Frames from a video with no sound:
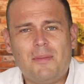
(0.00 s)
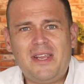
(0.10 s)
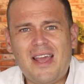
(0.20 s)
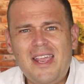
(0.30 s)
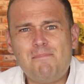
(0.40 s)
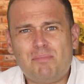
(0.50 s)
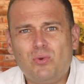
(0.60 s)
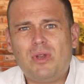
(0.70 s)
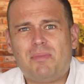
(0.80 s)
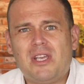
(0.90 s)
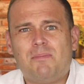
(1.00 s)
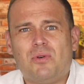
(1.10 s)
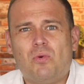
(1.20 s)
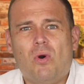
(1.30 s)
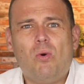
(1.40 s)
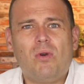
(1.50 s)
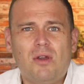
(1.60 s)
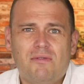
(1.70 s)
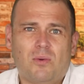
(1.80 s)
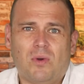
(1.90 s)
I mean, they employ people all
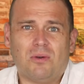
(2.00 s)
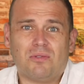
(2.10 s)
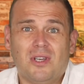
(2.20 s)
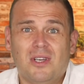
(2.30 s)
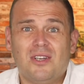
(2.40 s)
over the world